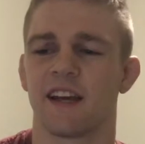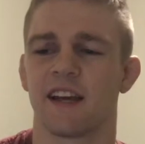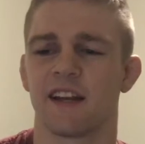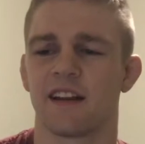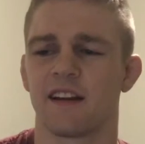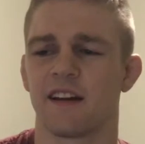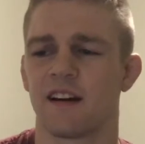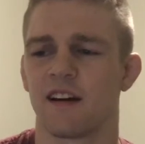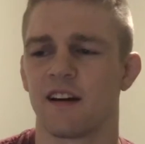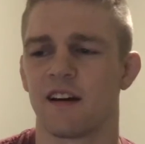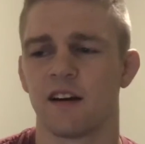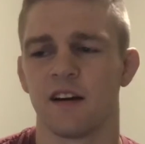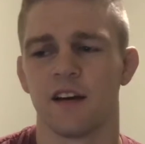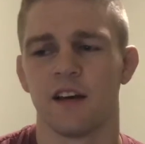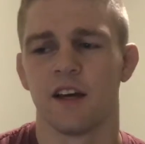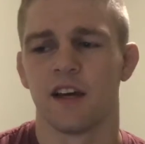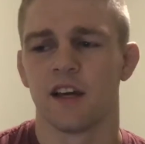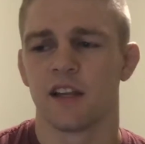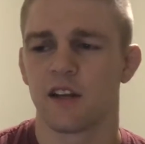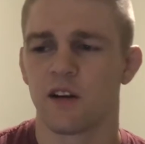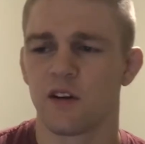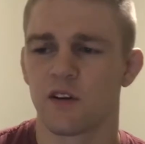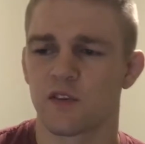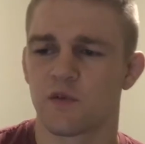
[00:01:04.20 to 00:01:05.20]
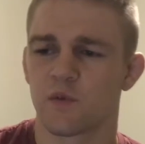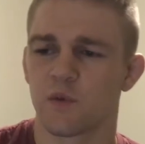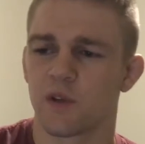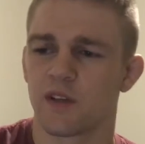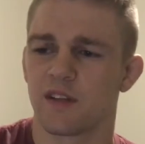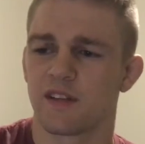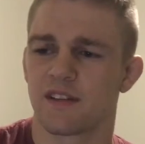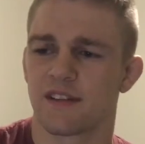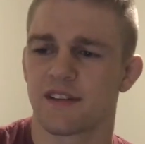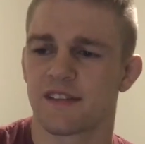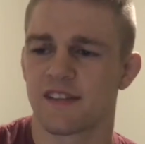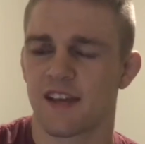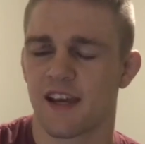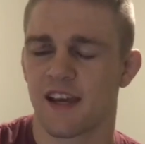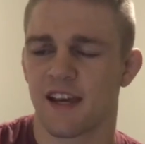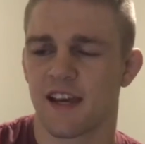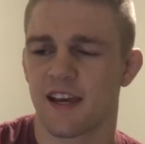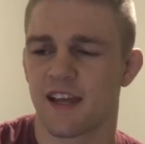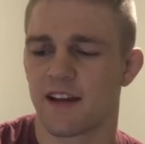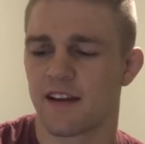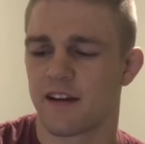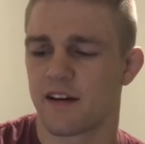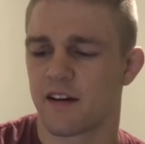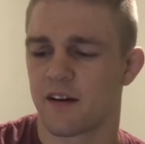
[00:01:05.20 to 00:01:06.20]
And no, it's really just
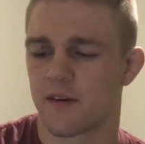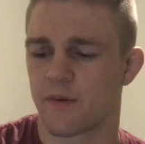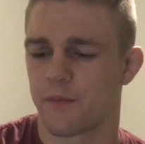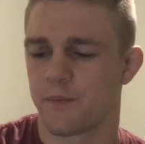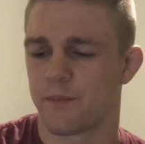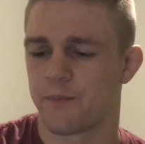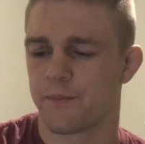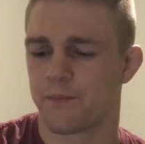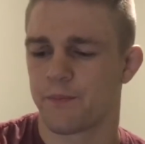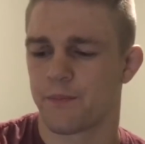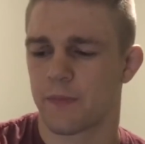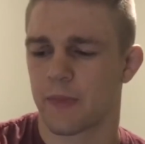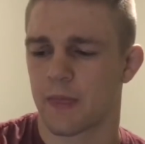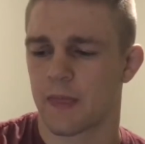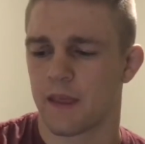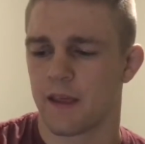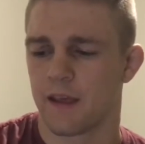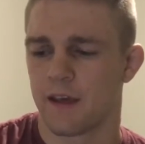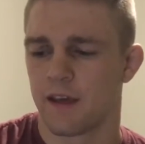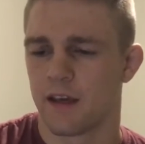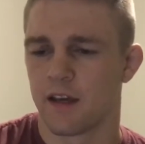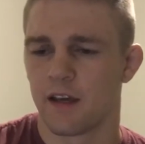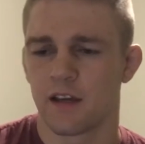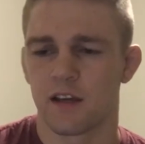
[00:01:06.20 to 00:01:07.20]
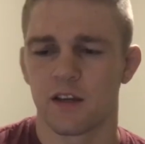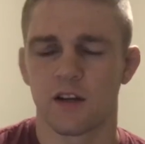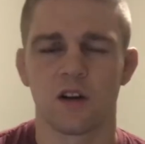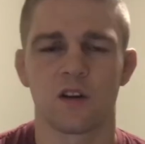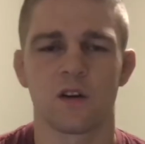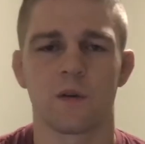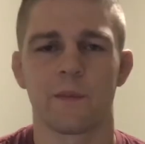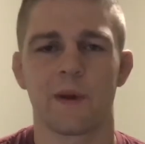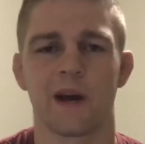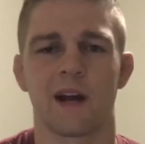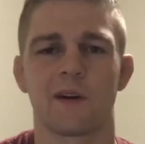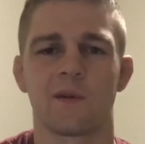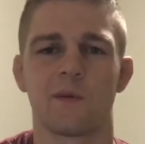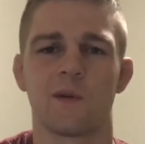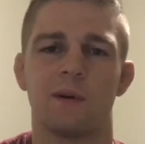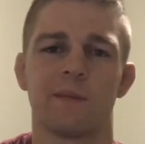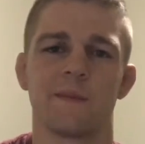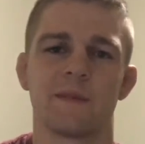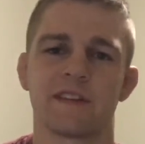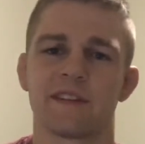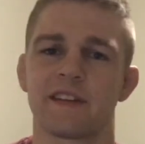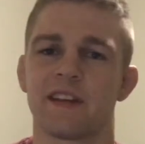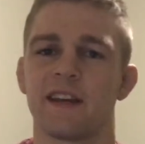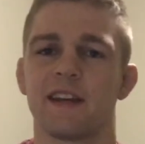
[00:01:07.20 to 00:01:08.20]
saying, no matter what
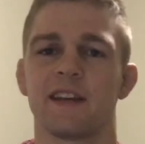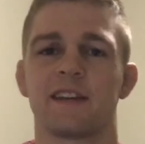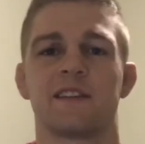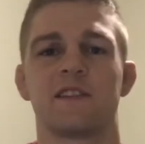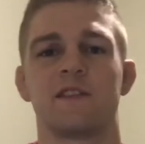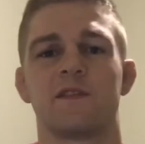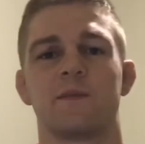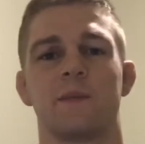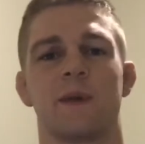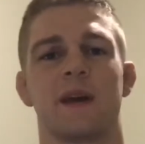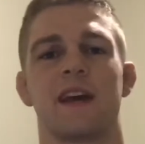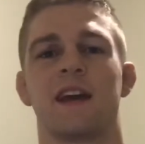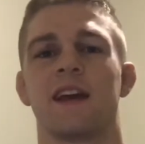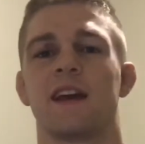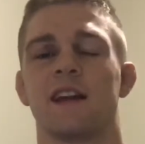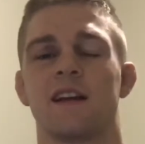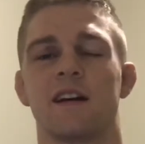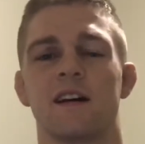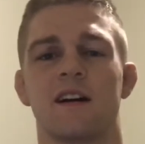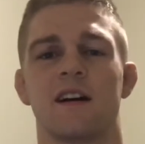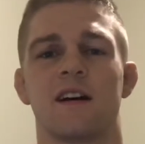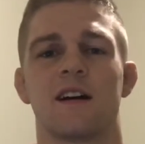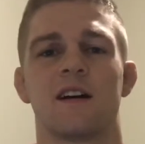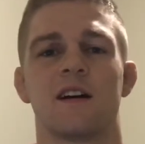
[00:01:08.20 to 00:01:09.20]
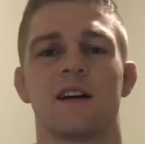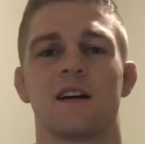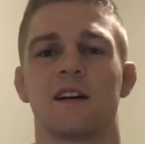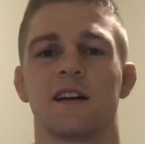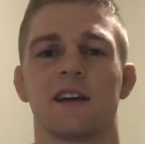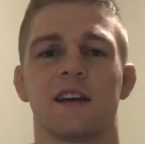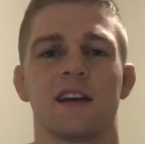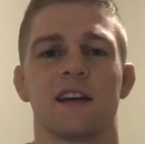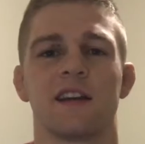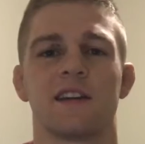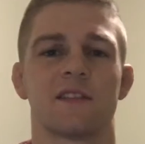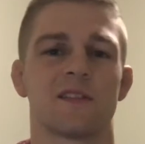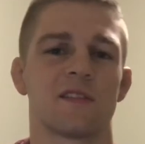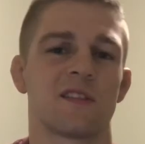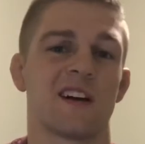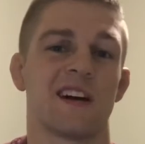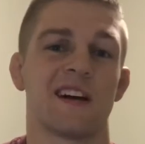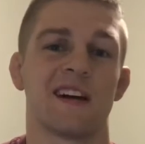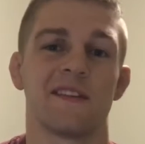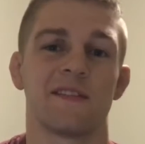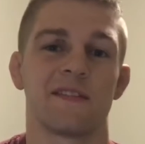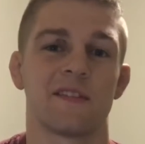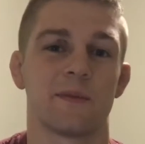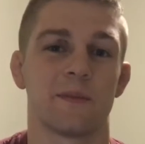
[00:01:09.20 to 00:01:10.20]
mistakes you've made in your
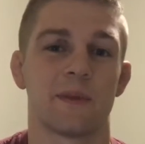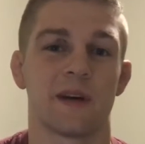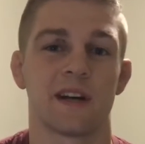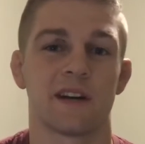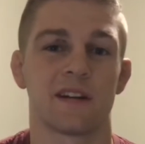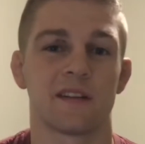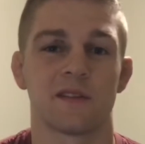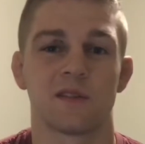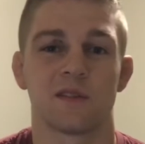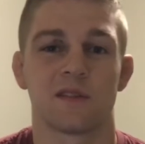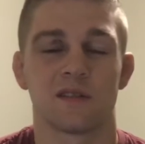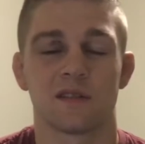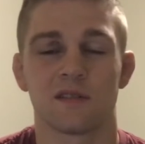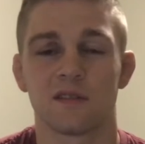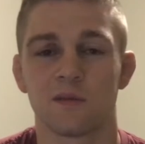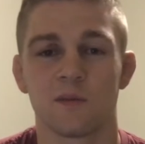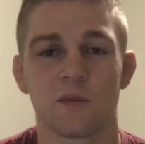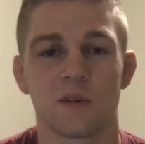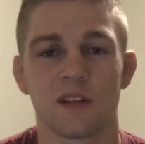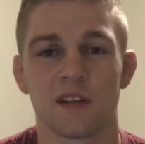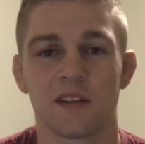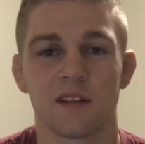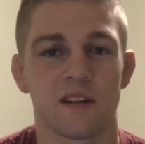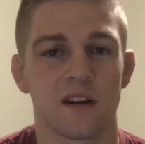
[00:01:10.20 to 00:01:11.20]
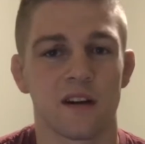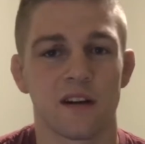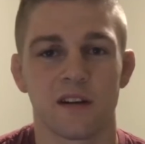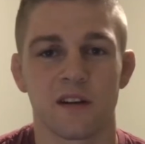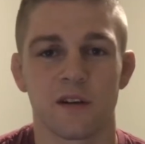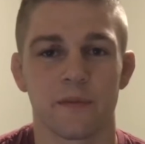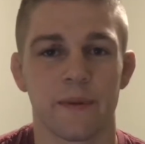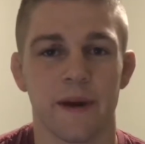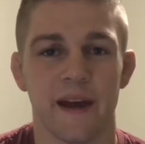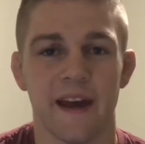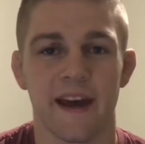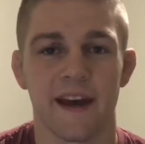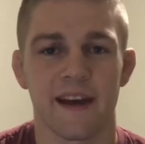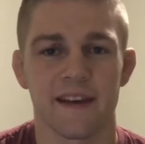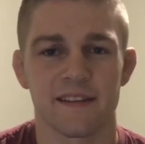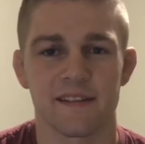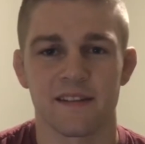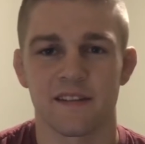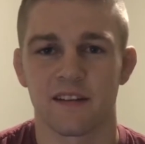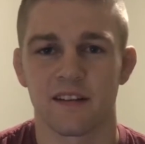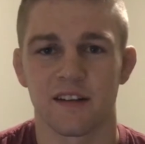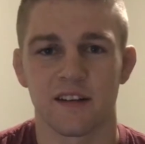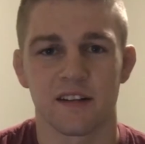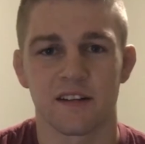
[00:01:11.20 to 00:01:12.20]
life, no matter what you've done in your
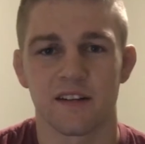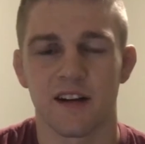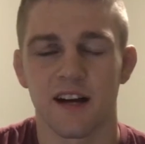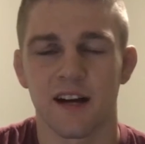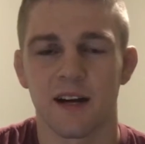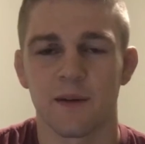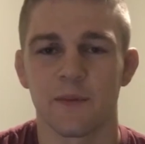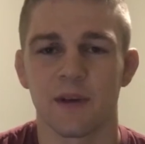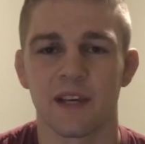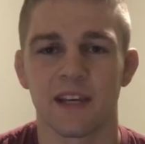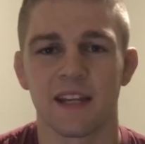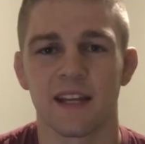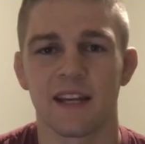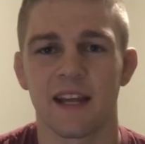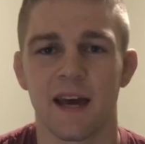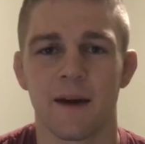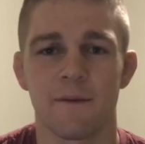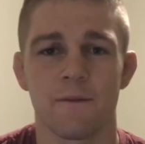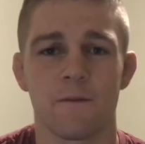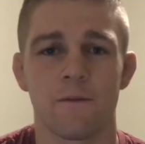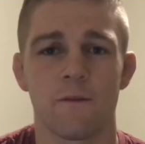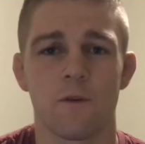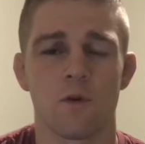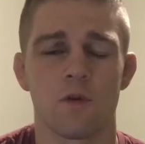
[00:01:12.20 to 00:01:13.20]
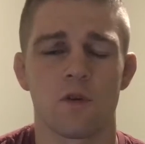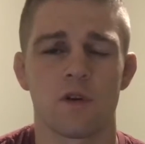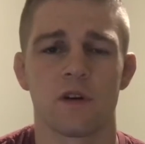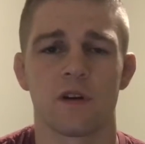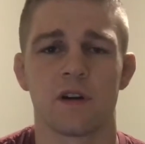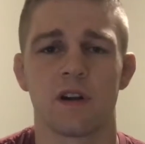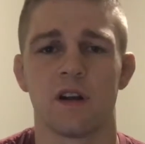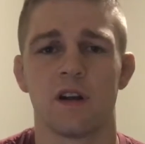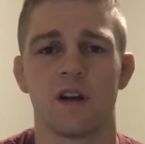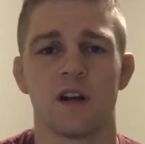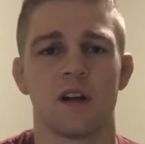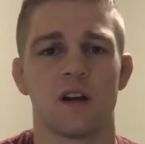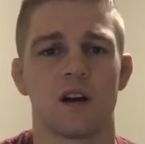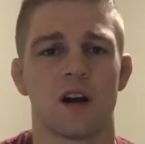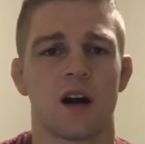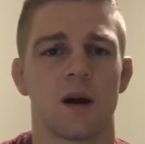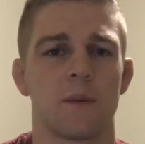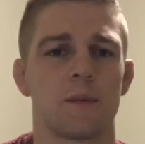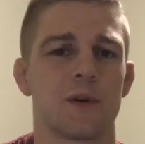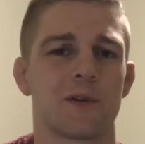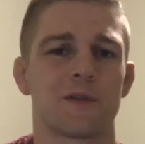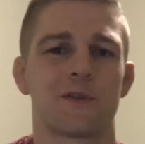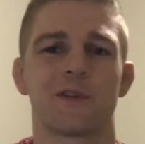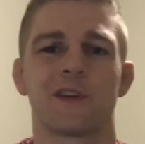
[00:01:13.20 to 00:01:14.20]
past, you're not going to be condemned for it.
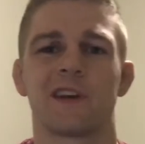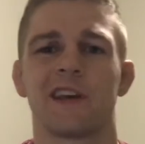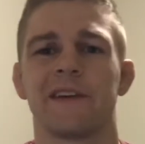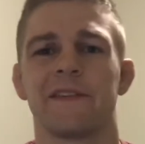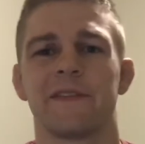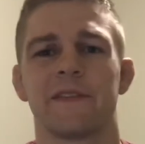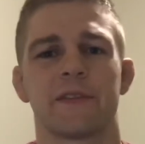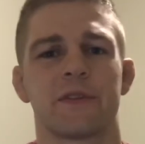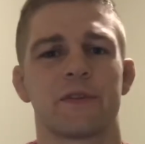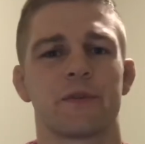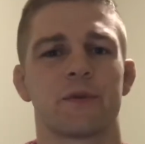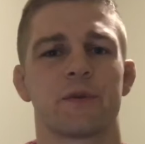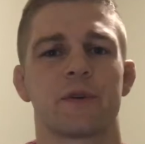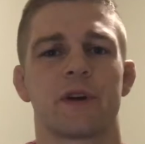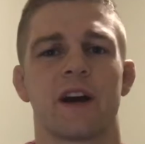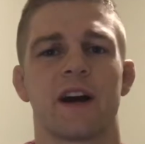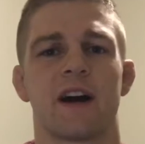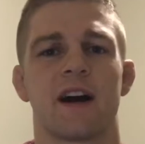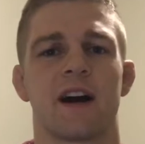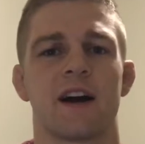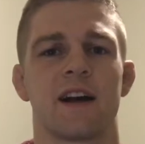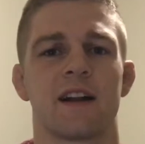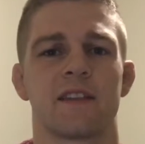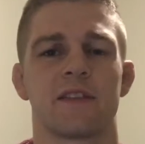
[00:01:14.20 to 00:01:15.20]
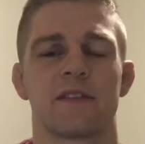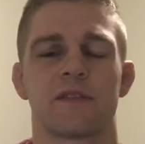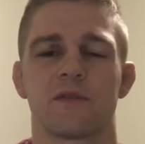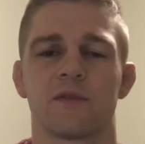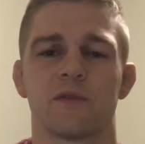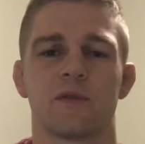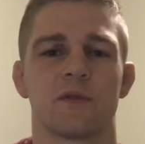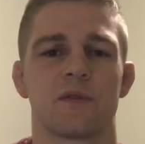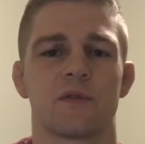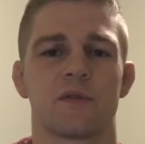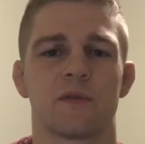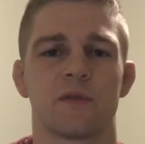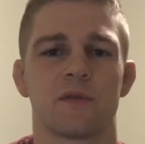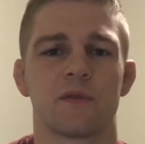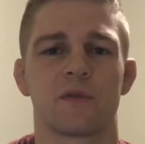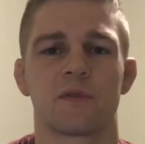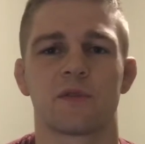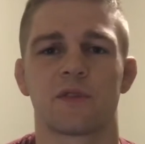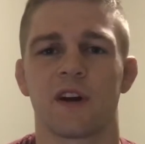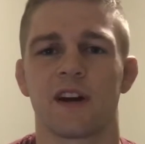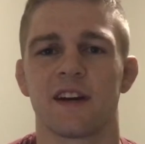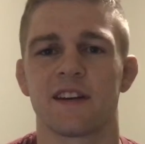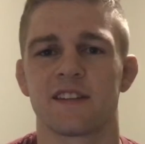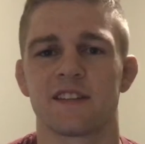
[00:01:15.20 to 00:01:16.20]
You're forgiven through God, through
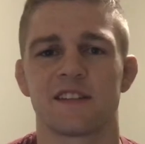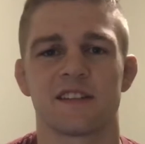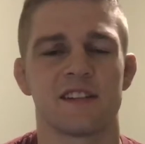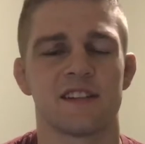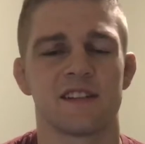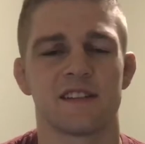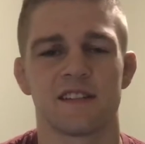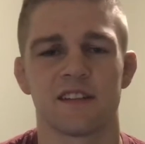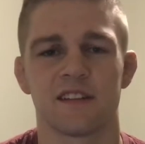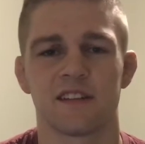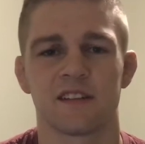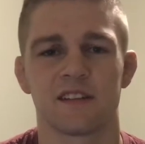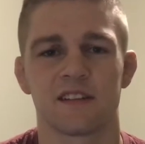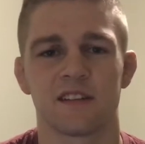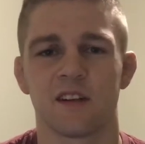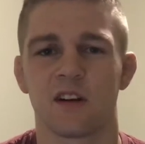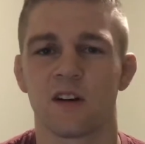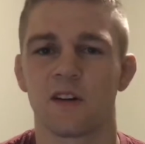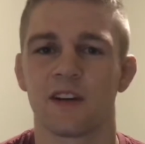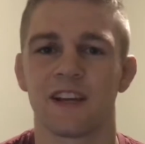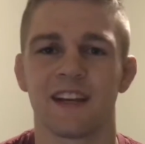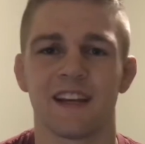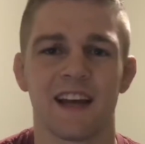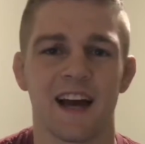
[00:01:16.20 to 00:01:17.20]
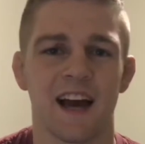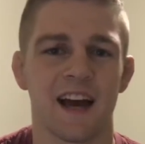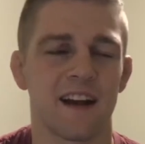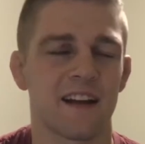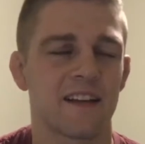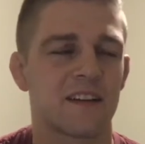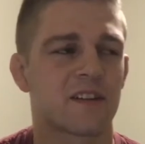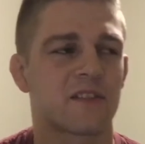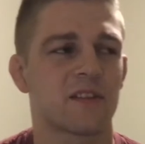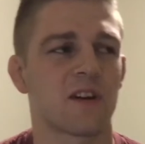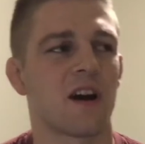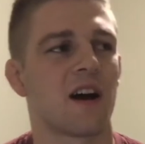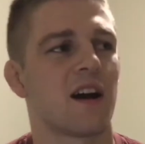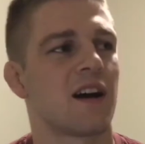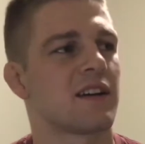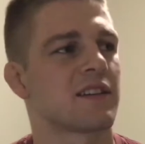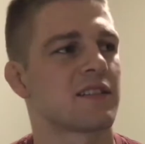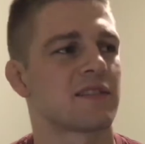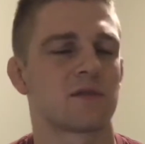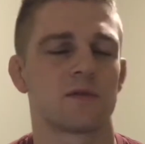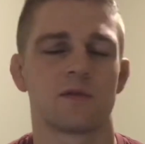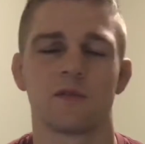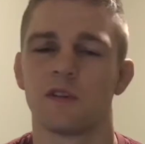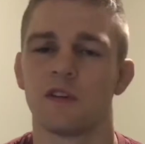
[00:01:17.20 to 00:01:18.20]
Christ Jesus. You know, he died on the
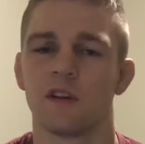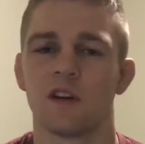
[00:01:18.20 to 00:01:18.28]
cross,